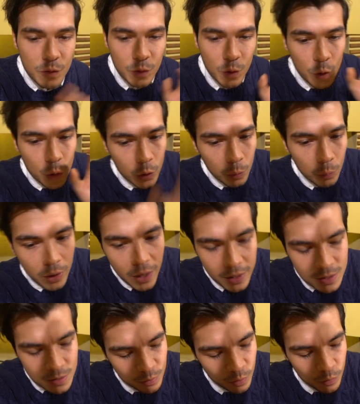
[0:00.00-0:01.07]
you have your grilled
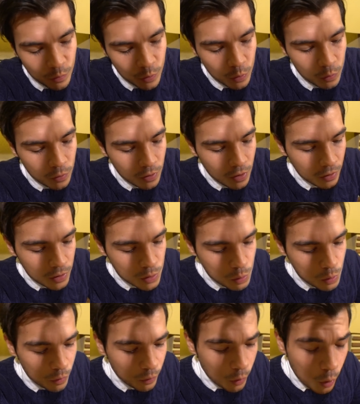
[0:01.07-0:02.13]
plaques in front of you and you've got these
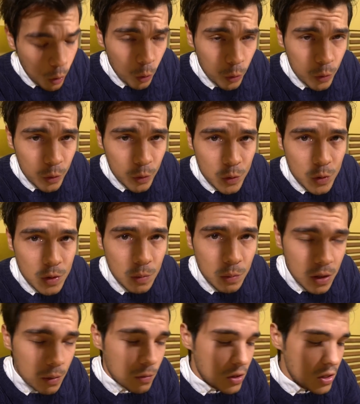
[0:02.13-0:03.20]
beautiful cold noodles, some
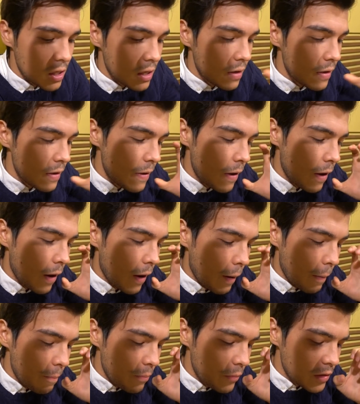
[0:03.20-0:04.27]
kimchi,
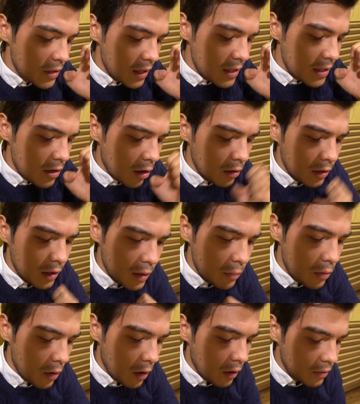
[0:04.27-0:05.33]
um, there's a nice garlicky
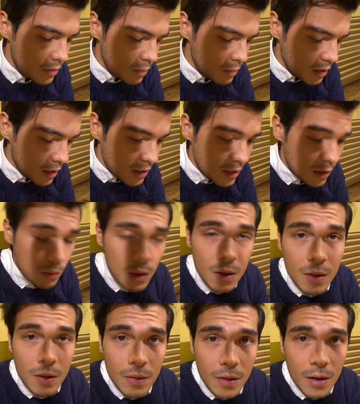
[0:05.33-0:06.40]
broth, some slices of
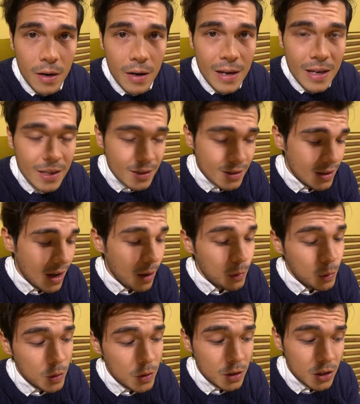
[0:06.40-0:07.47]
beef in there. It's
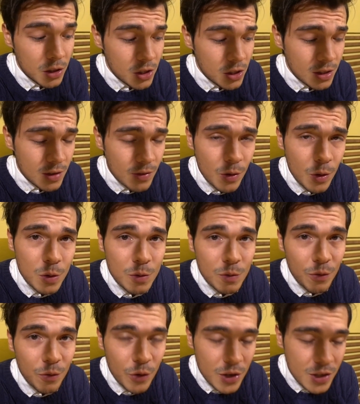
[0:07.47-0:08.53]
absolutely delicious even though it's
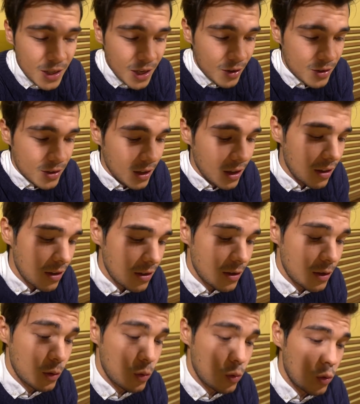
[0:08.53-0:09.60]
freezing outside.
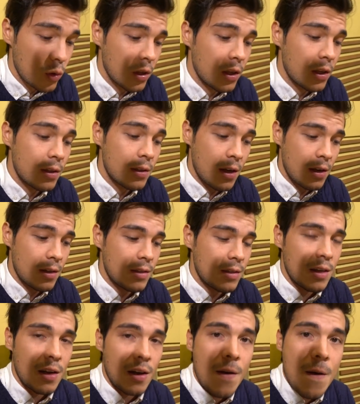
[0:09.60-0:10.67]
This is really
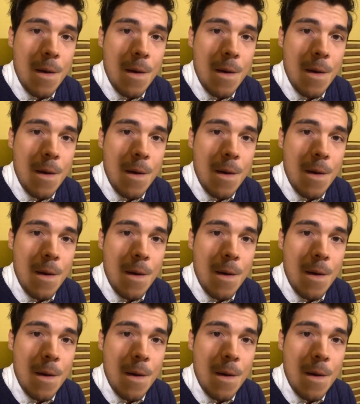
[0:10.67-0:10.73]
tasty